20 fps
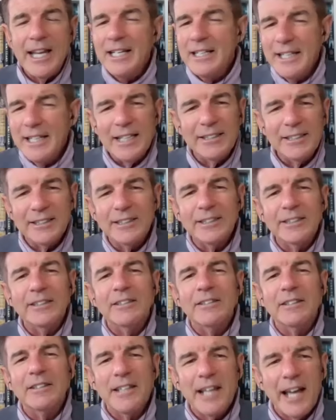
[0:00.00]
He needs it
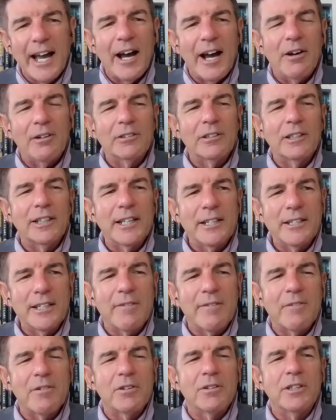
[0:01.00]
now like he
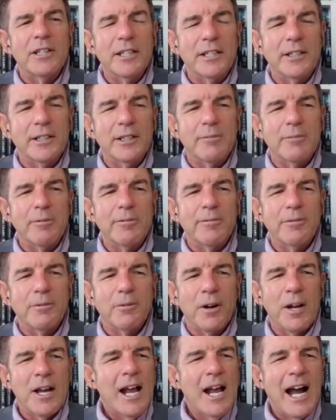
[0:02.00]
never needed it
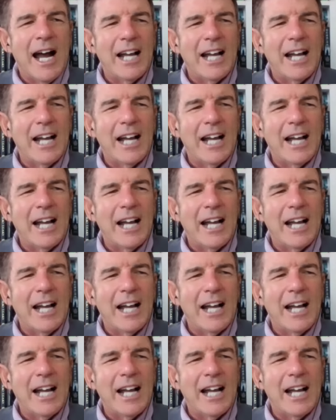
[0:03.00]
before.